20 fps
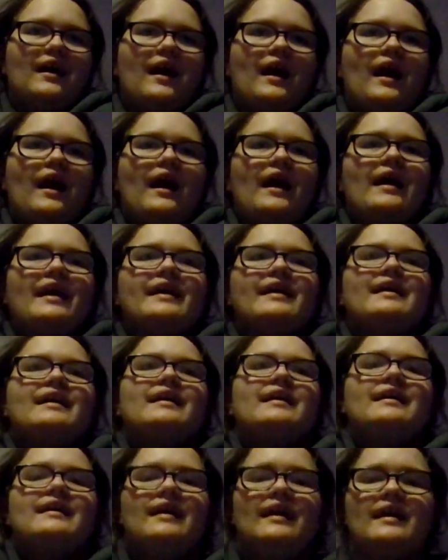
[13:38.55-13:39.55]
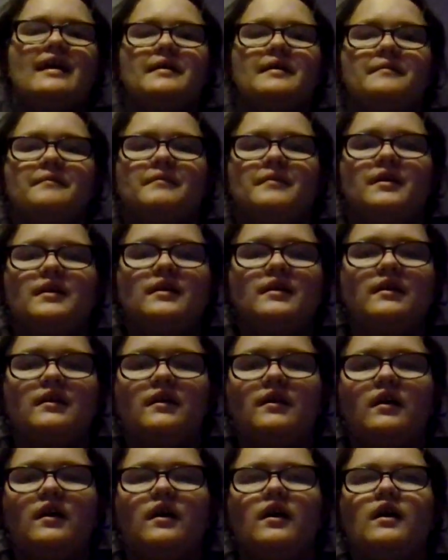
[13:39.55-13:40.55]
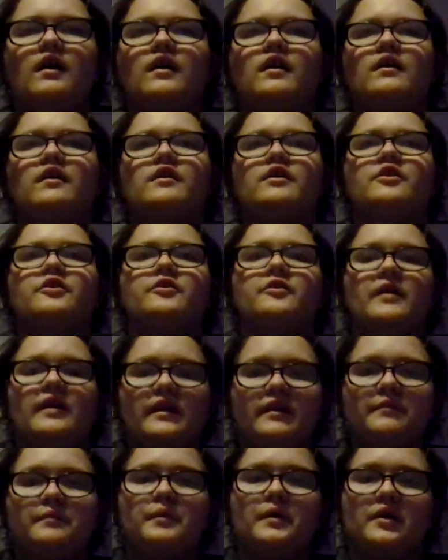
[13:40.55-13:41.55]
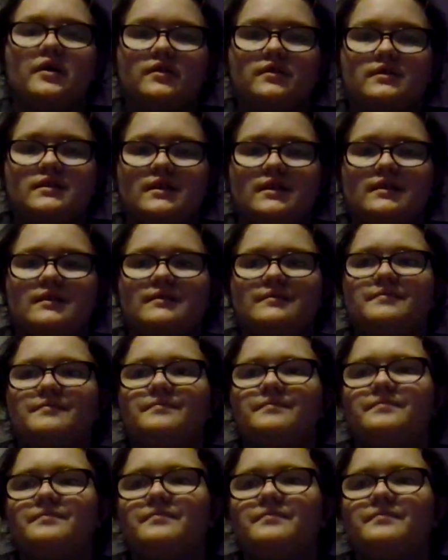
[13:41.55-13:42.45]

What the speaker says: I am a creative person.